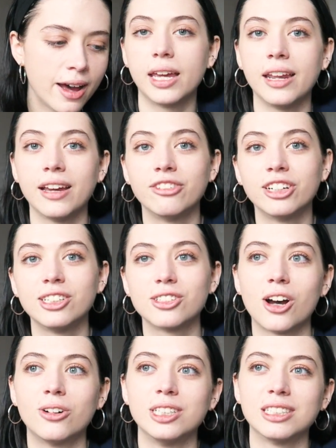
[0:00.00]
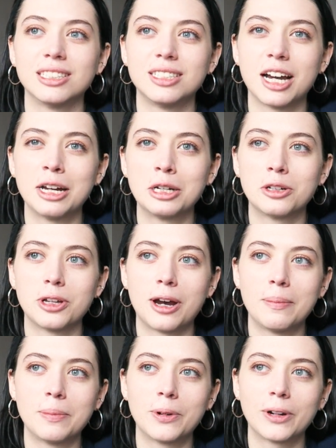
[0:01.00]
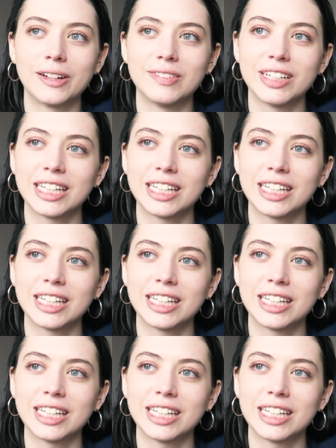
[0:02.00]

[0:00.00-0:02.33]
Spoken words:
And Avery's always done a lot more of